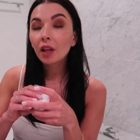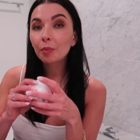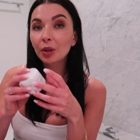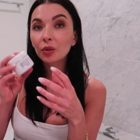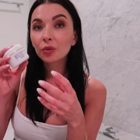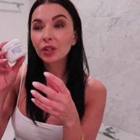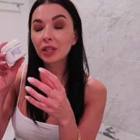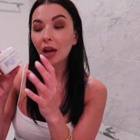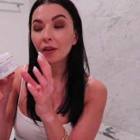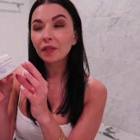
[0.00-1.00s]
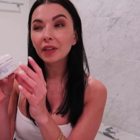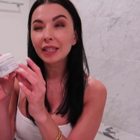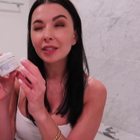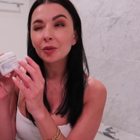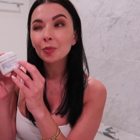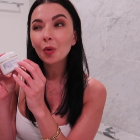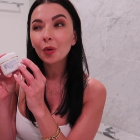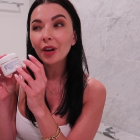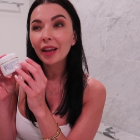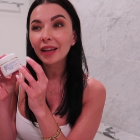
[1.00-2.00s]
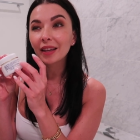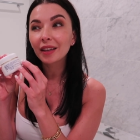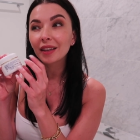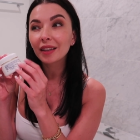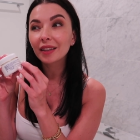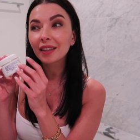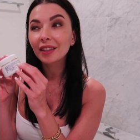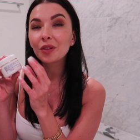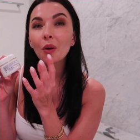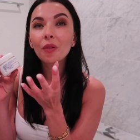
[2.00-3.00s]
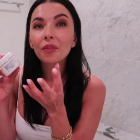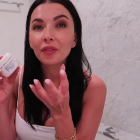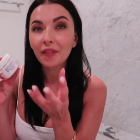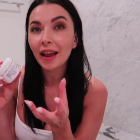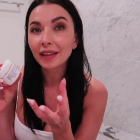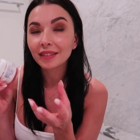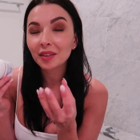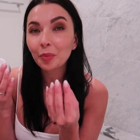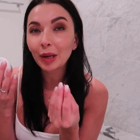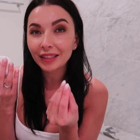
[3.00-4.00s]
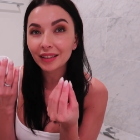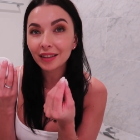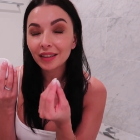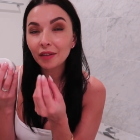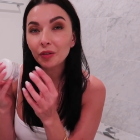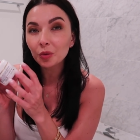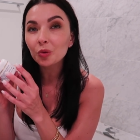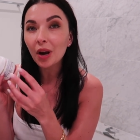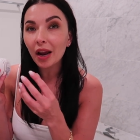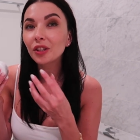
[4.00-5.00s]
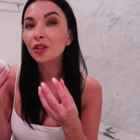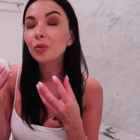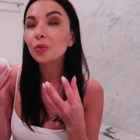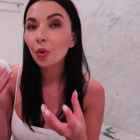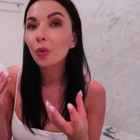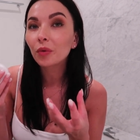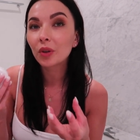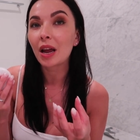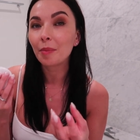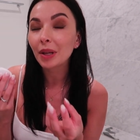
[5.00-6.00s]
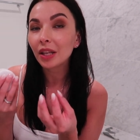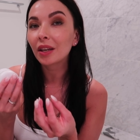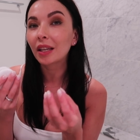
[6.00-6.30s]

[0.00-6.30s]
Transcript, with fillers: because I feel it's more like, no fat, but if you try it, you know what I mean.